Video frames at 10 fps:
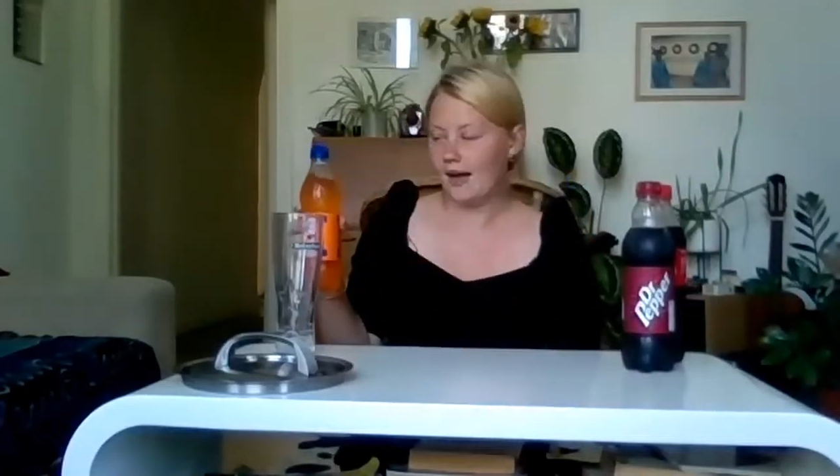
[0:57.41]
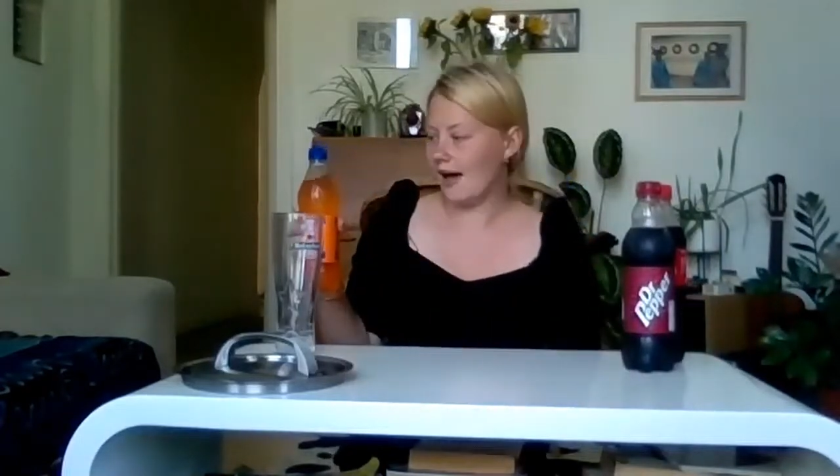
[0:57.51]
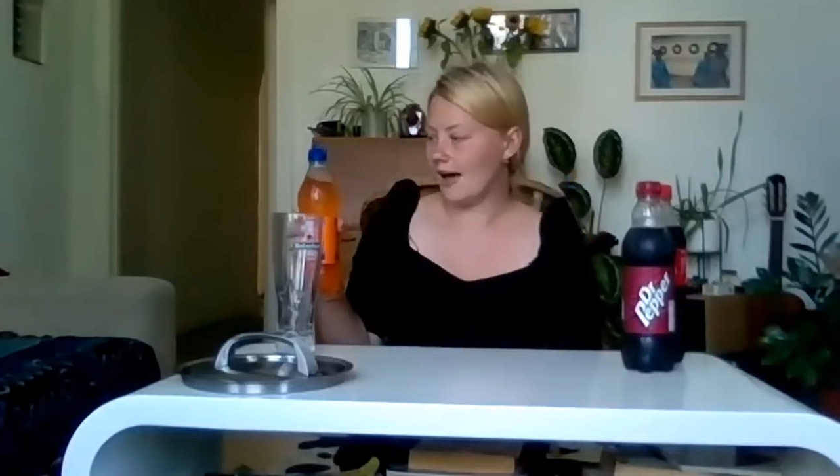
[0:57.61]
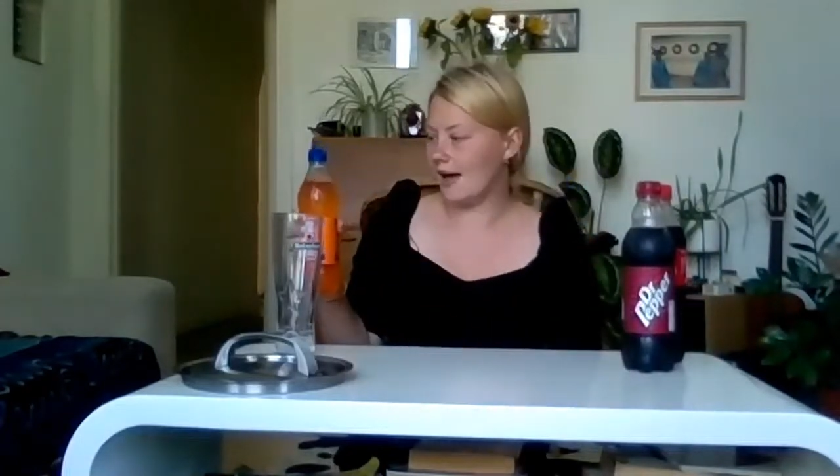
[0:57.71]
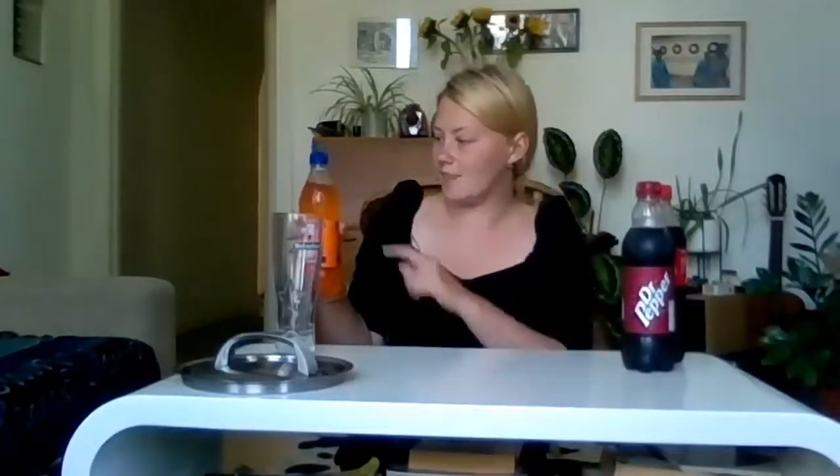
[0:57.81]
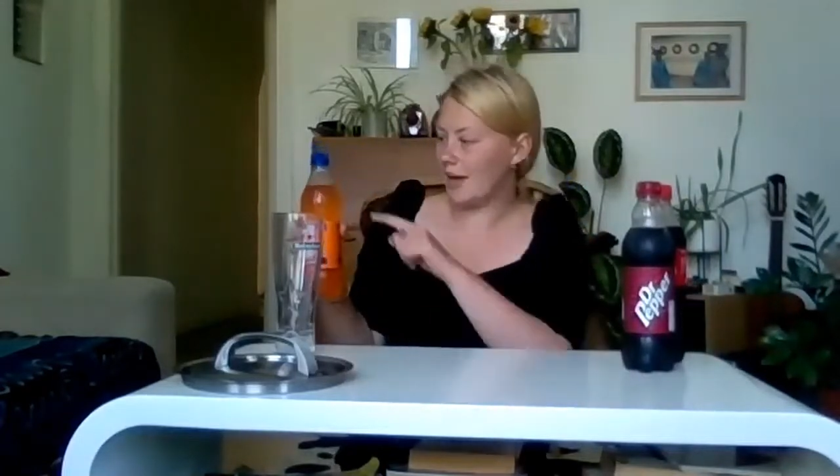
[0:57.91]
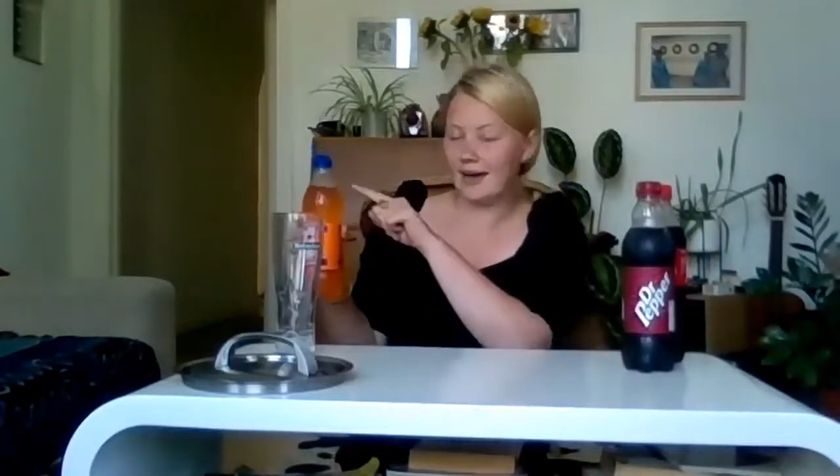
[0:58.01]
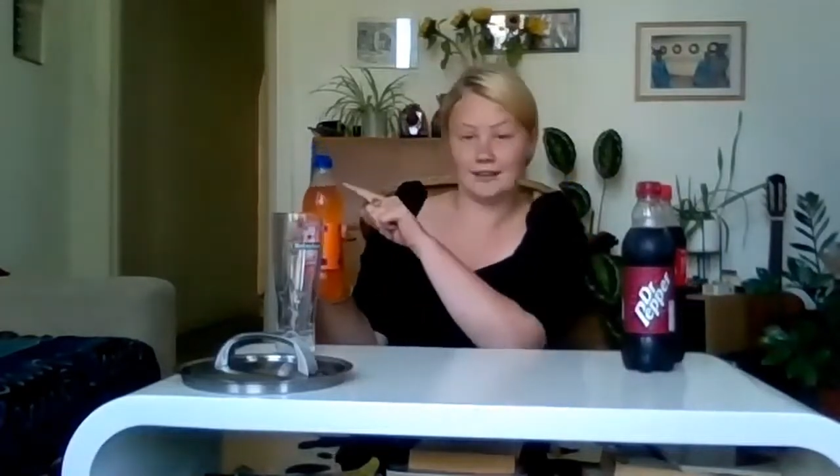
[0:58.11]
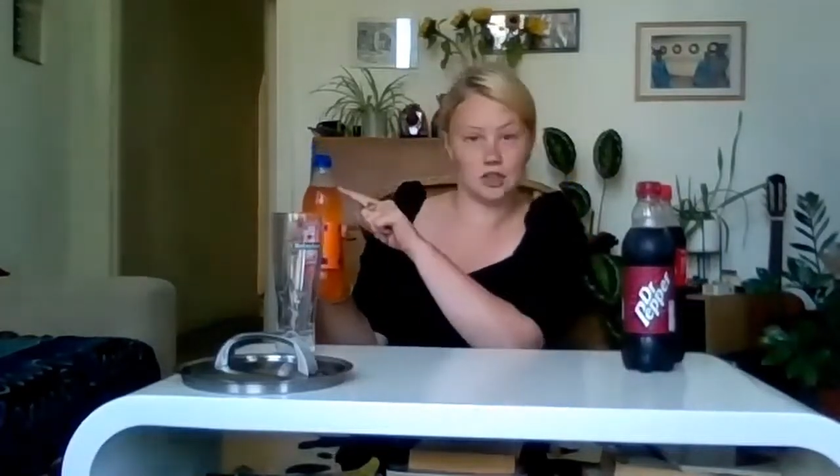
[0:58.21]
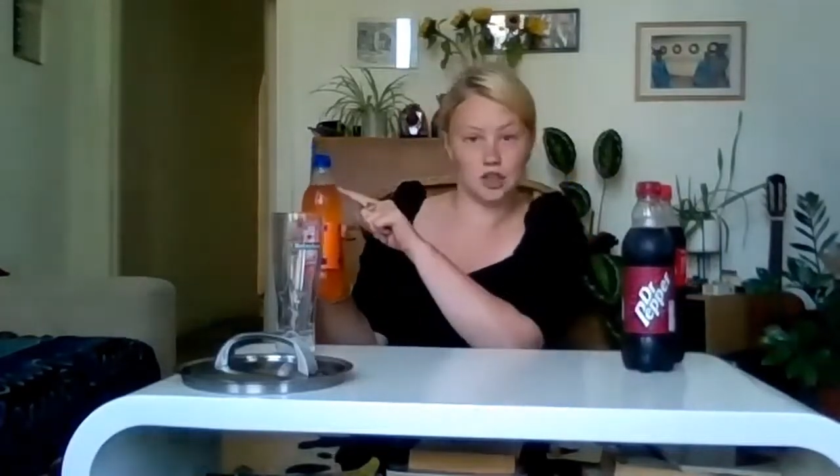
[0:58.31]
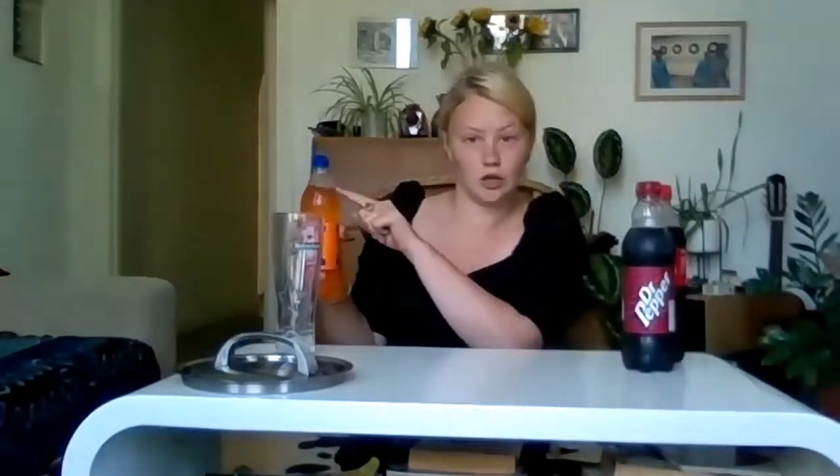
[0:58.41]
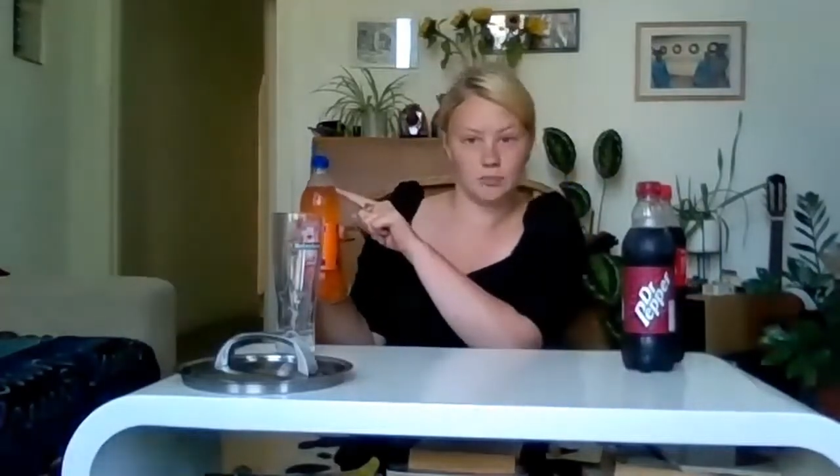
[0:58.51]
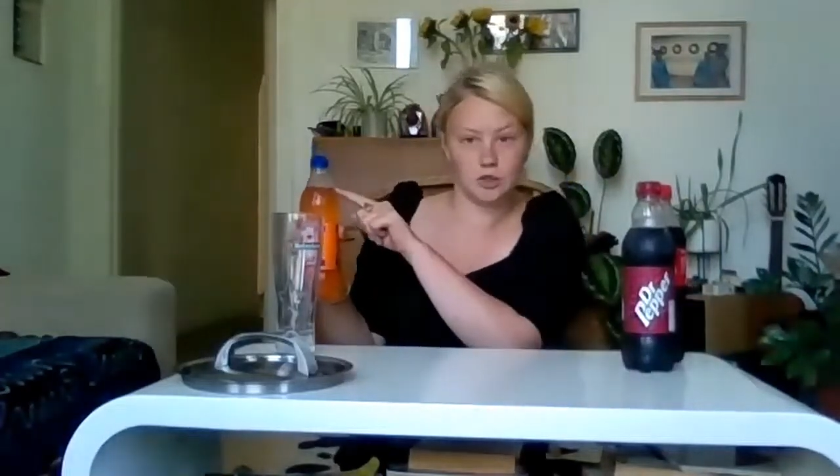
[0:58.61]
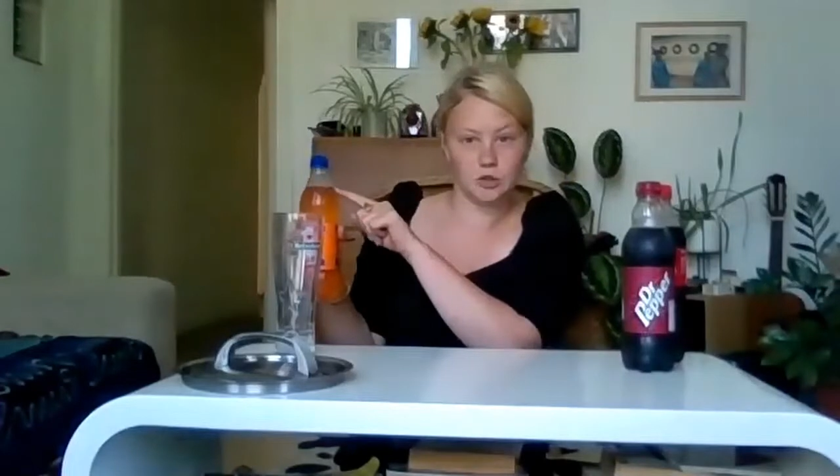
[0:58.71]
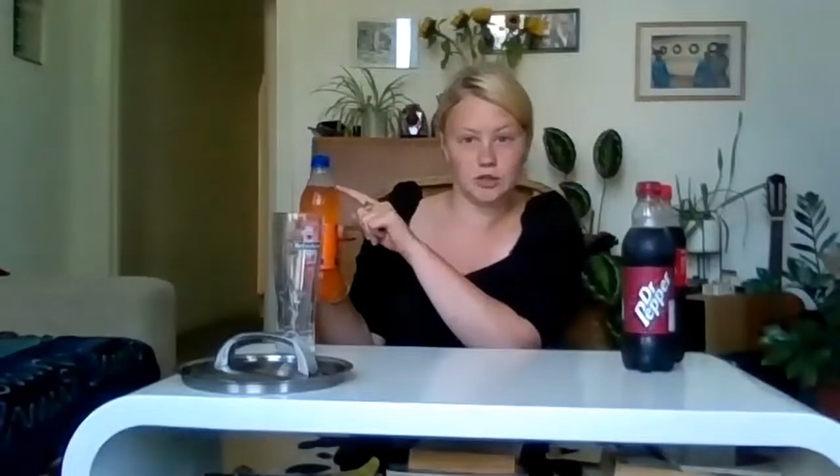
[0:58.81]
at the top so you